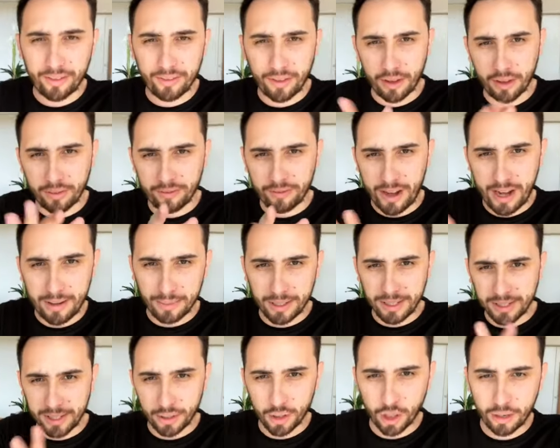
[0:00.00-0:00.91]
If your
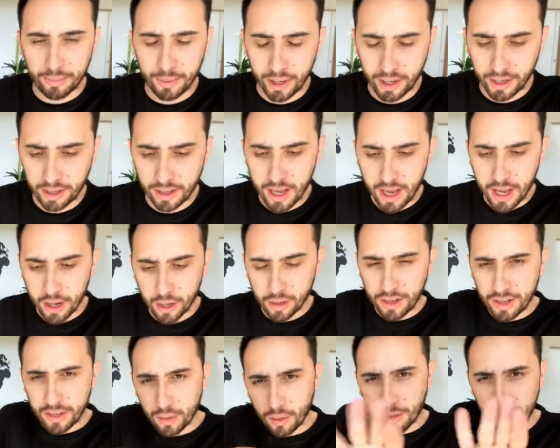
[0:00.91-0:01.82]
family's in turmoil,
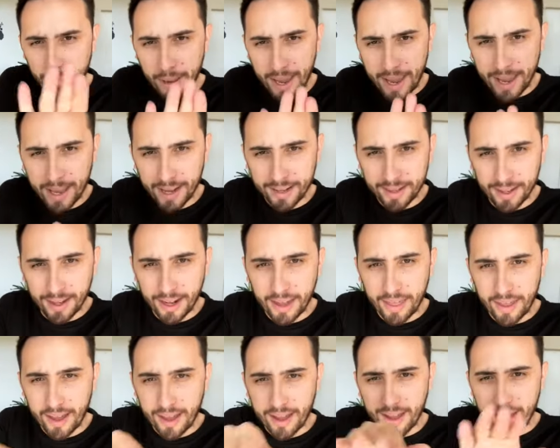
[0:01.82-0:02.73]
you need to all band
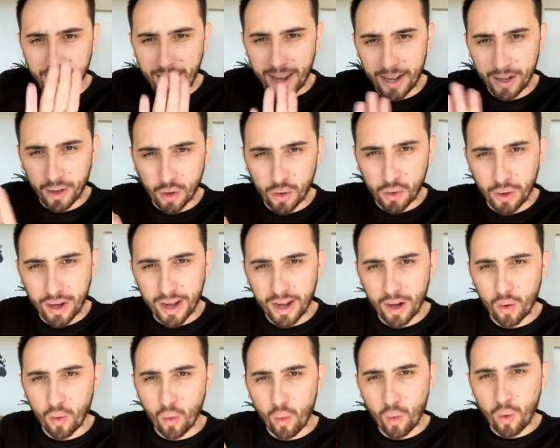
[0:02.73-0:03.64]
together and
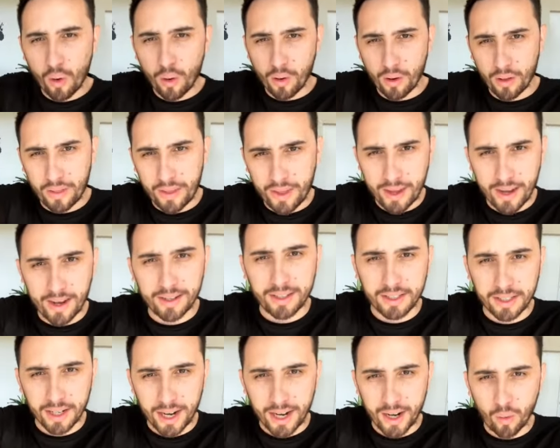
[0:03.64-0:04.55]
create a war on the
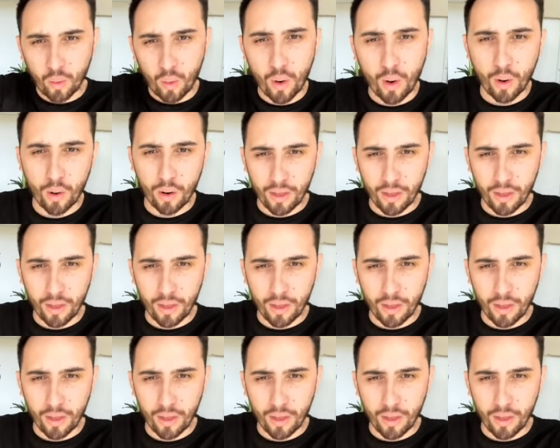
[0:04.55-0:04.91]
outside, war